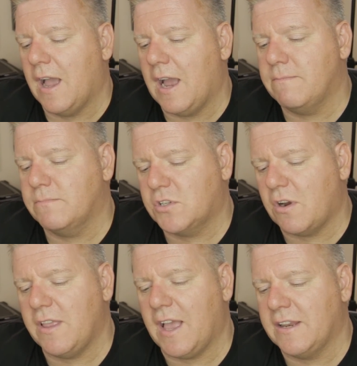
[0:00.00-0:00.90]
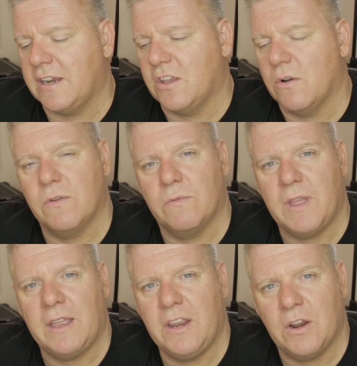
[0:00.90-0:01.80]
I'm sorry that I didn't go,
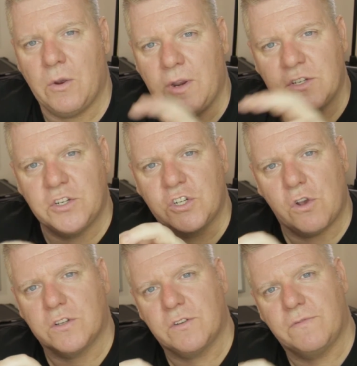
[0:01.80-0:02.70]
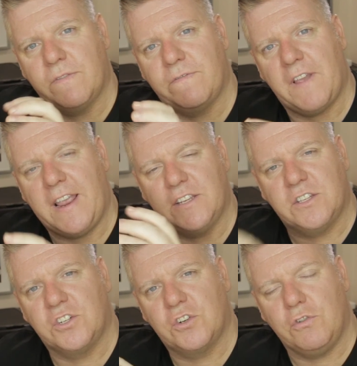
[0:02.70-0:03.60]
into shots of the face
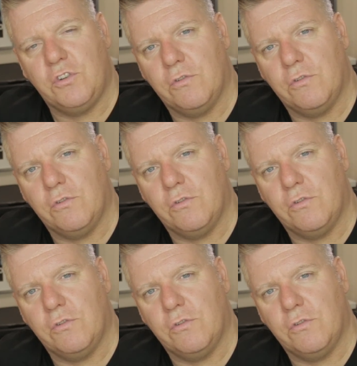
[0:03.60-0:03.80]
and show